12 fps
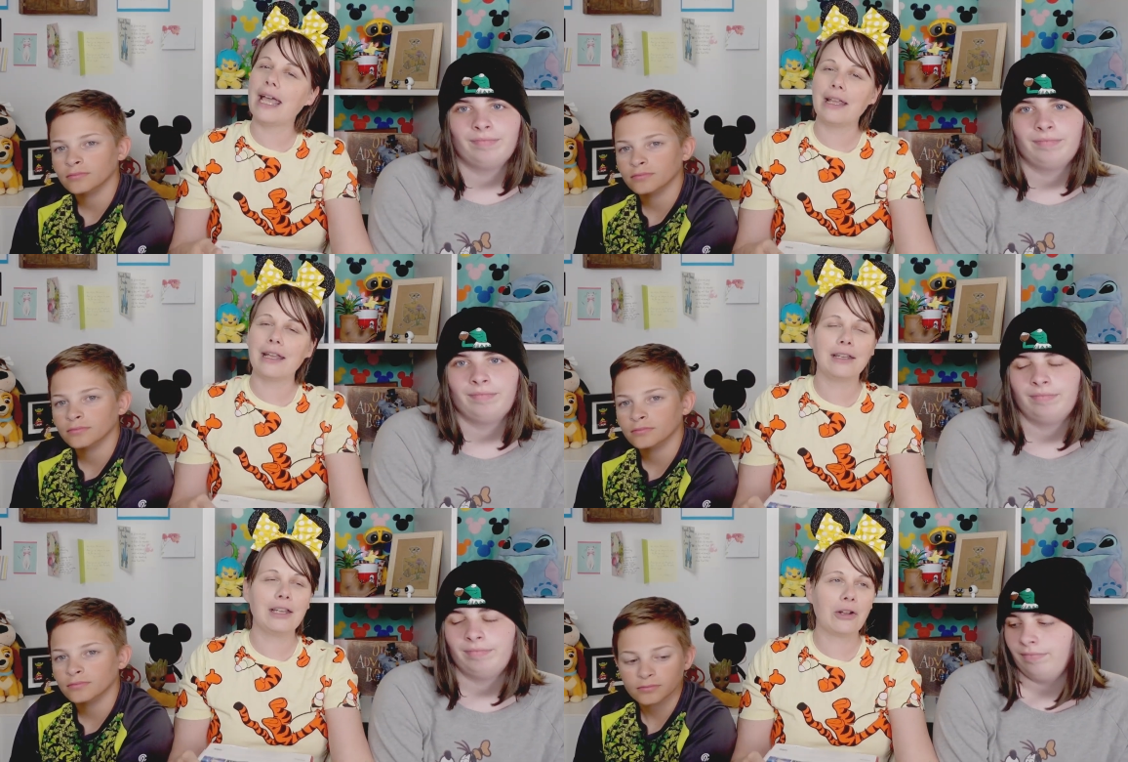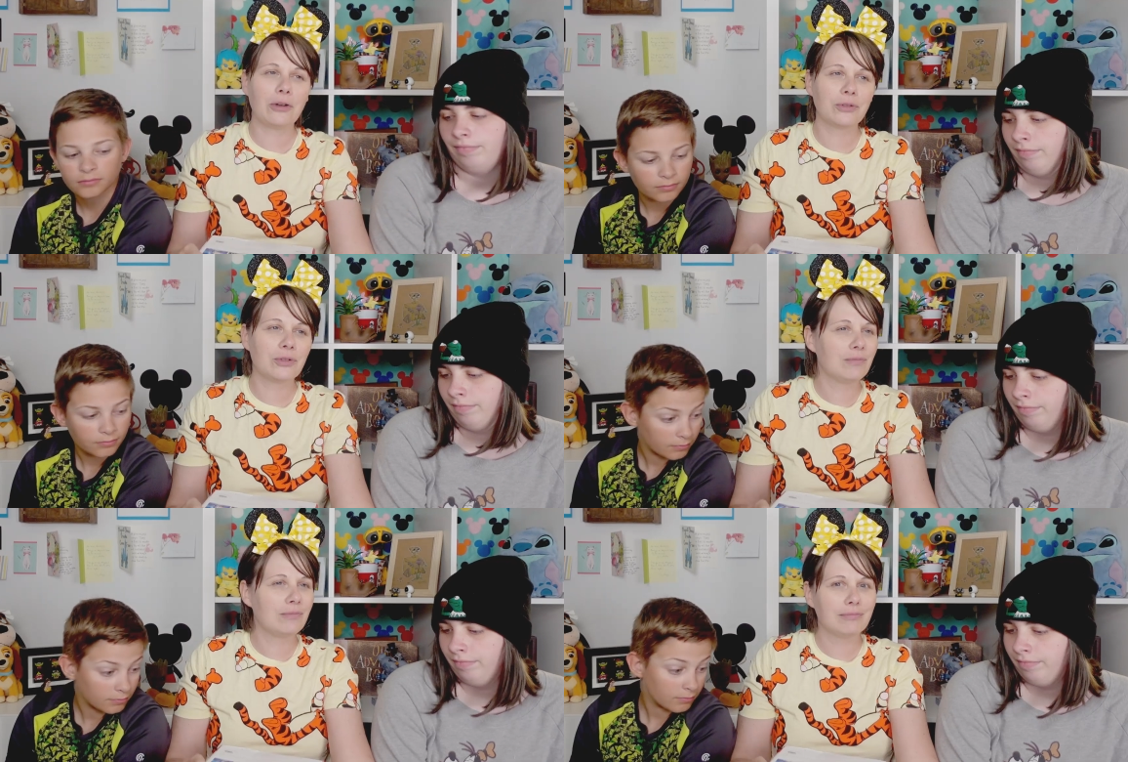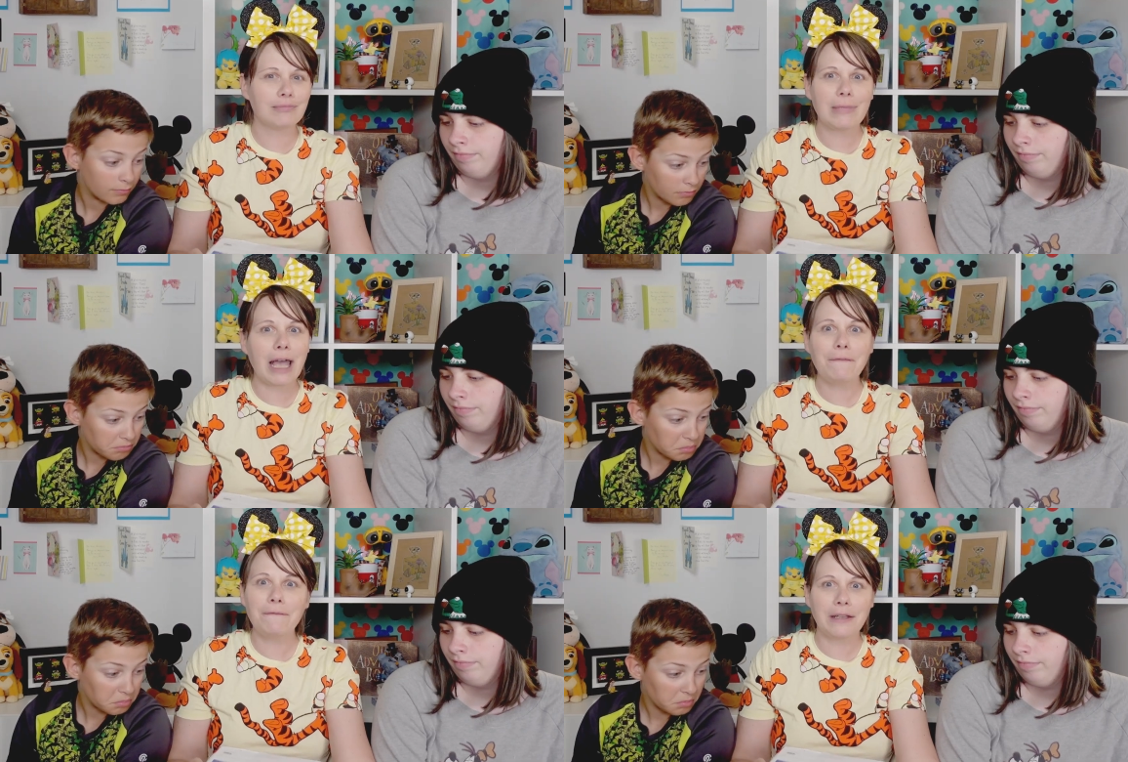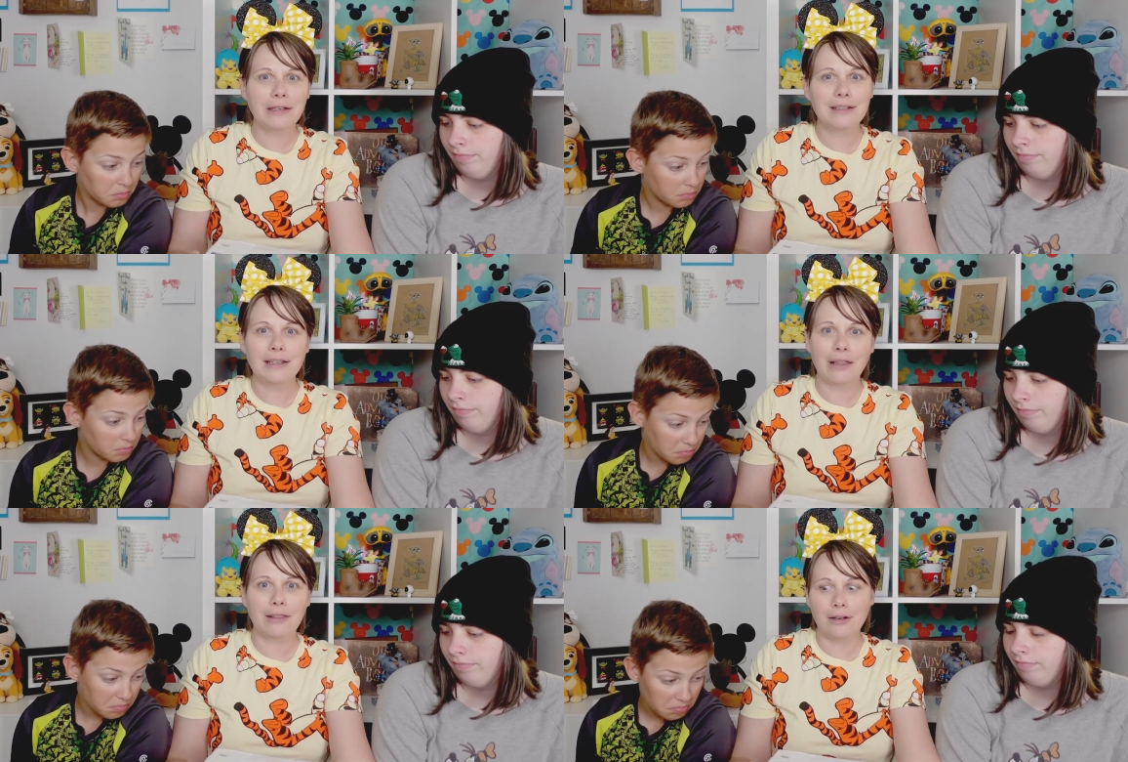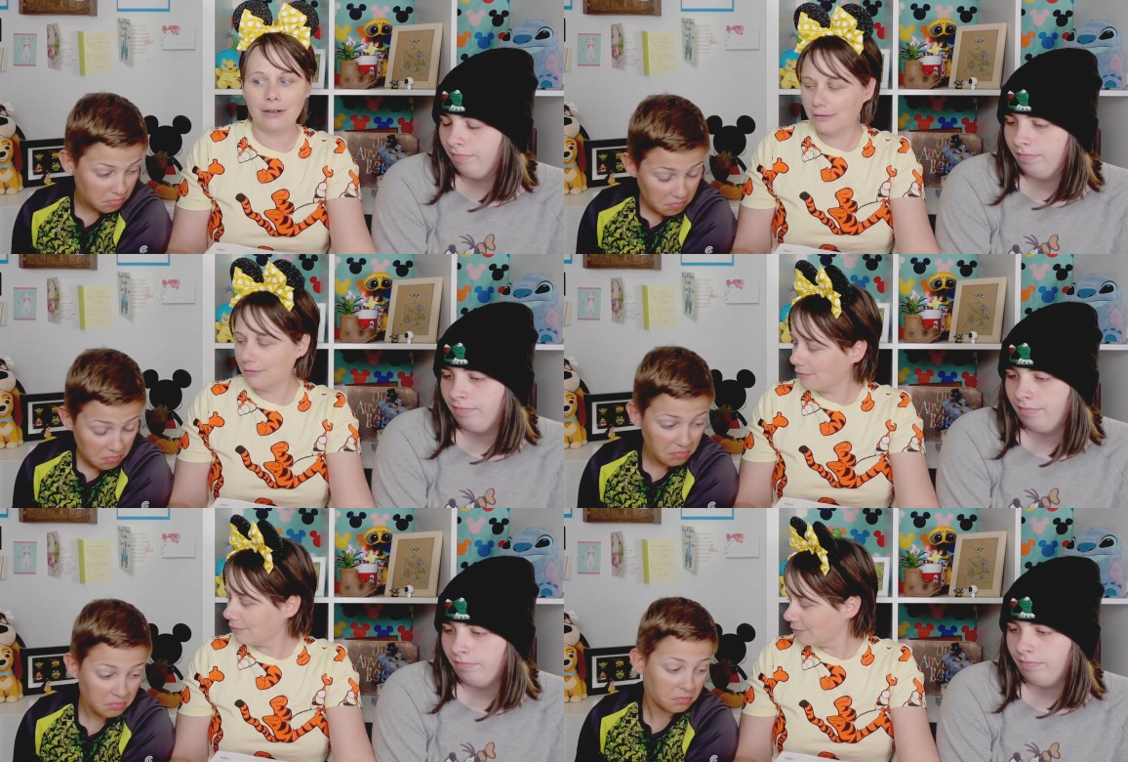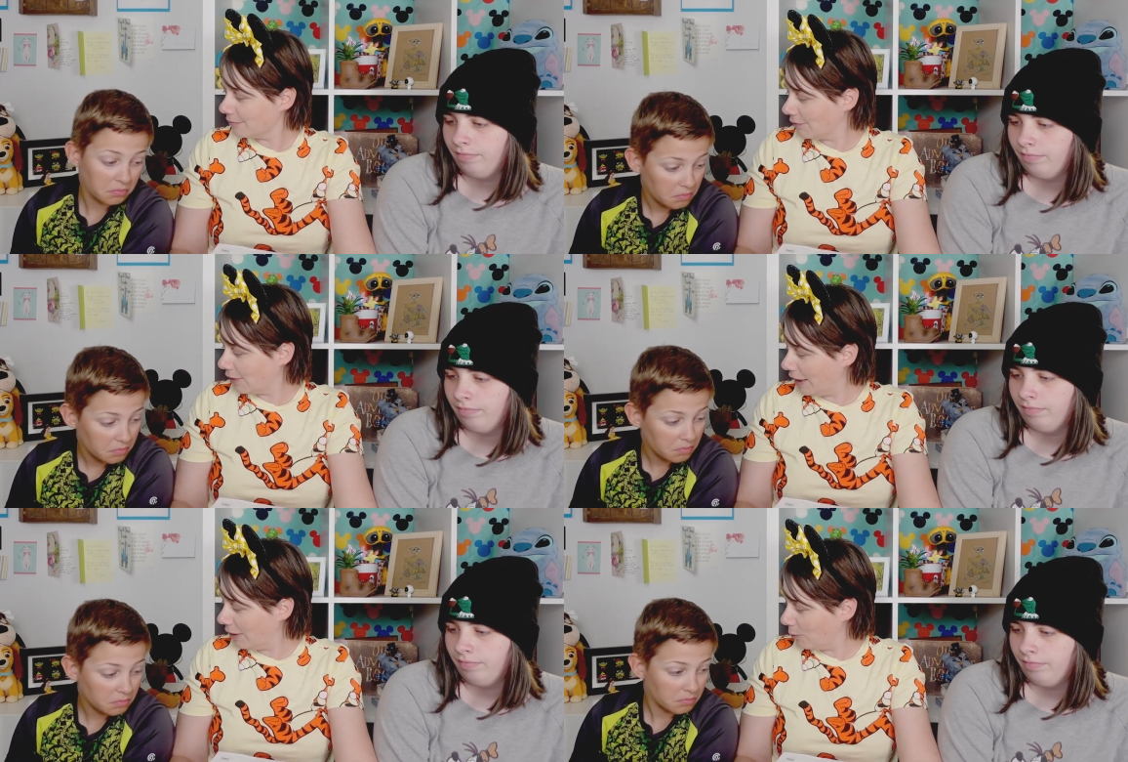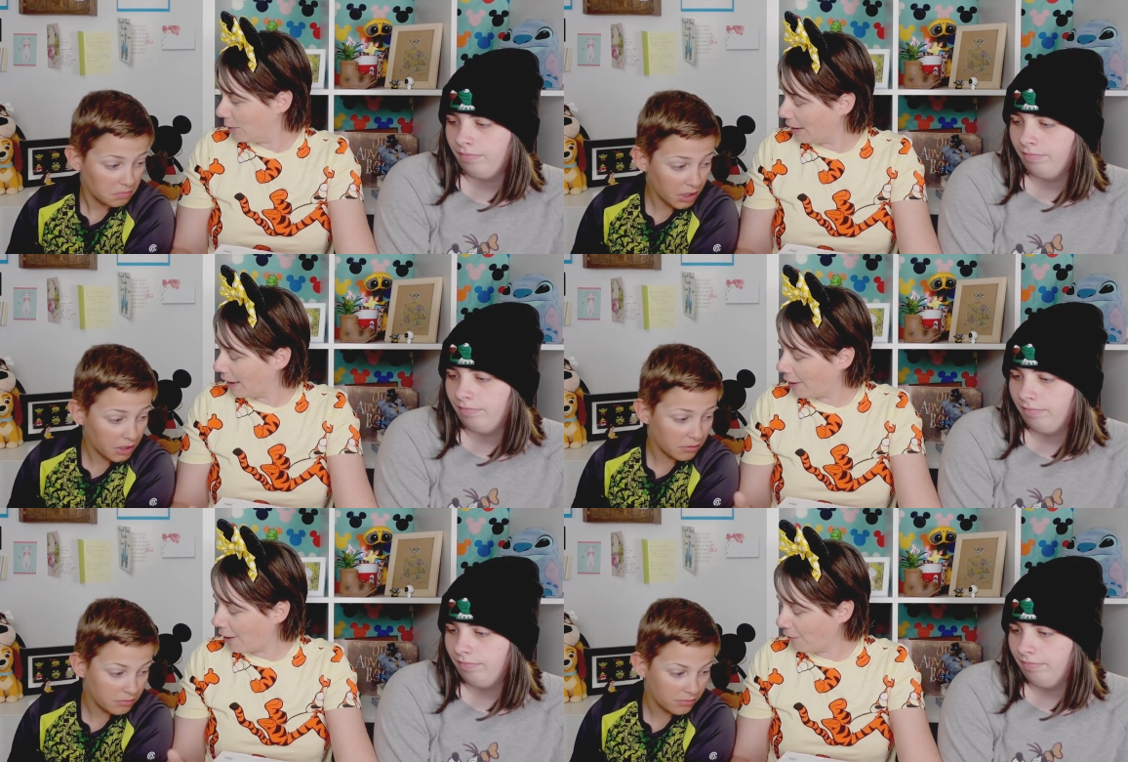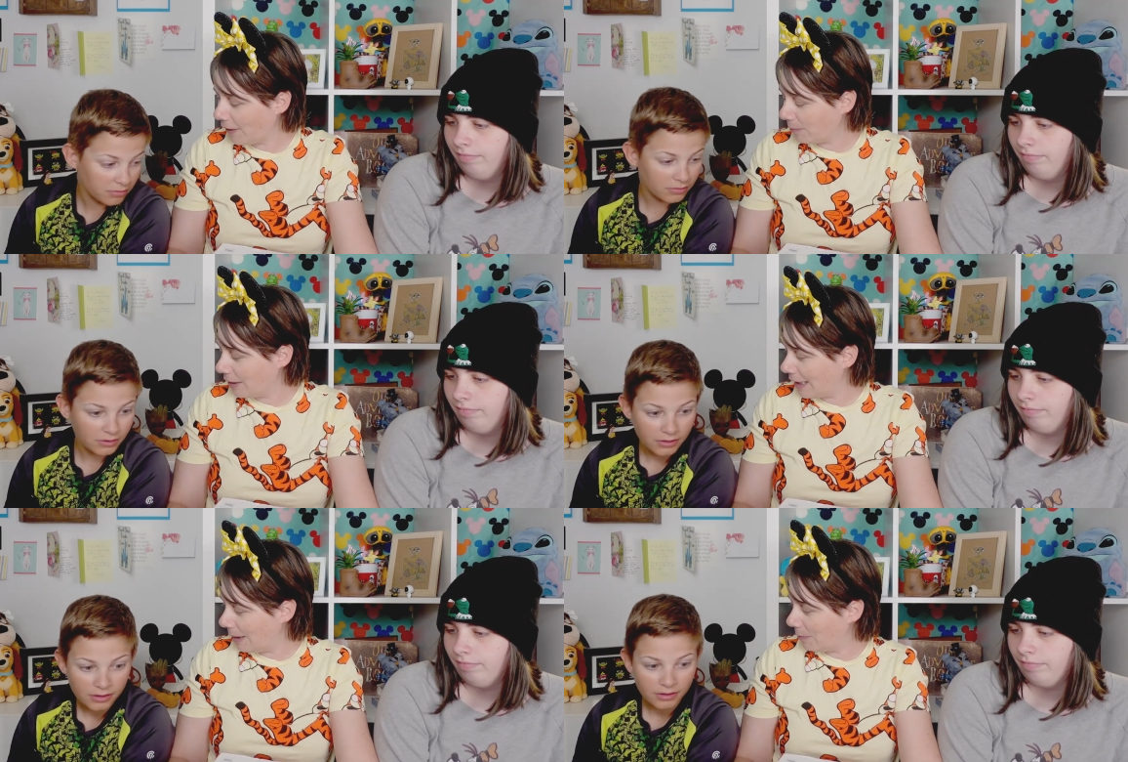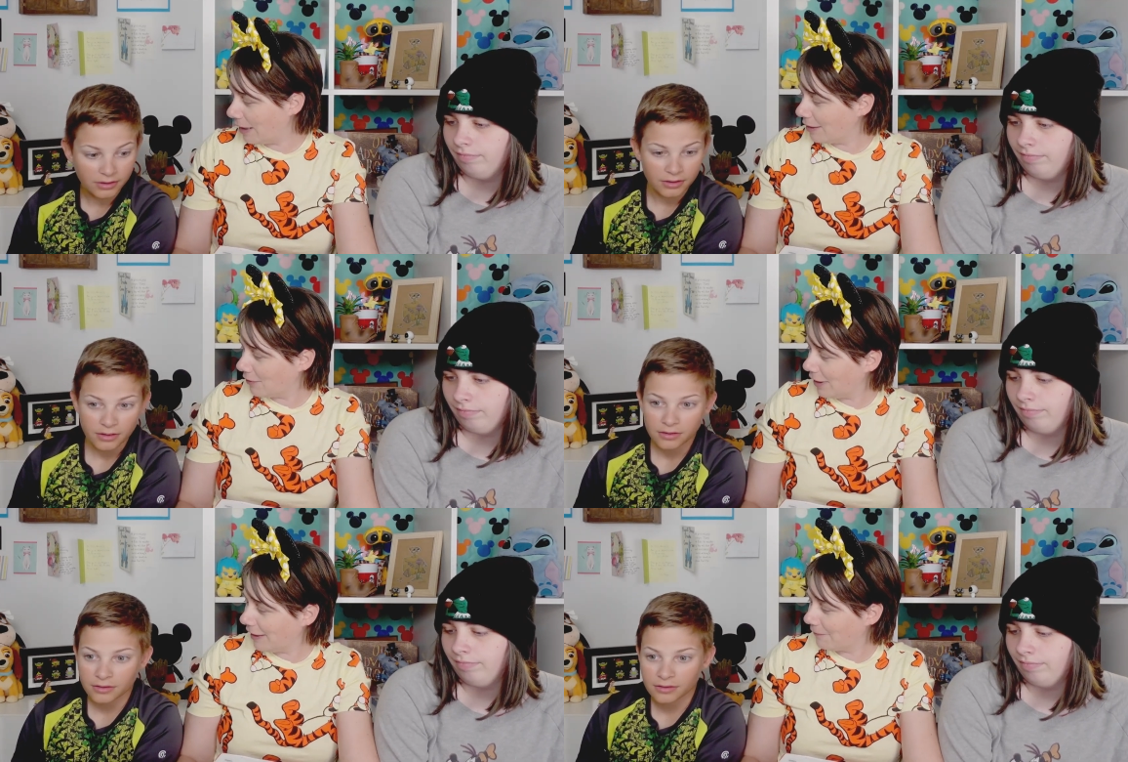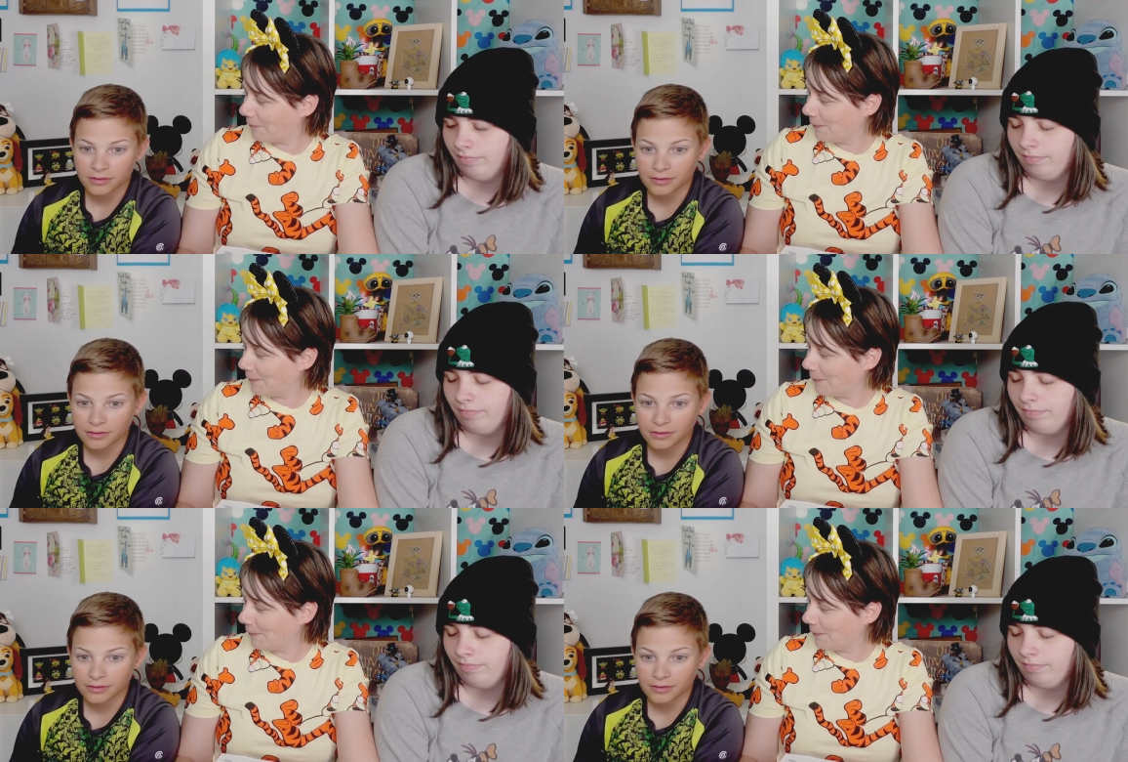Speaker 1: and, you know, have fun together. Right? We like our family game nights, right?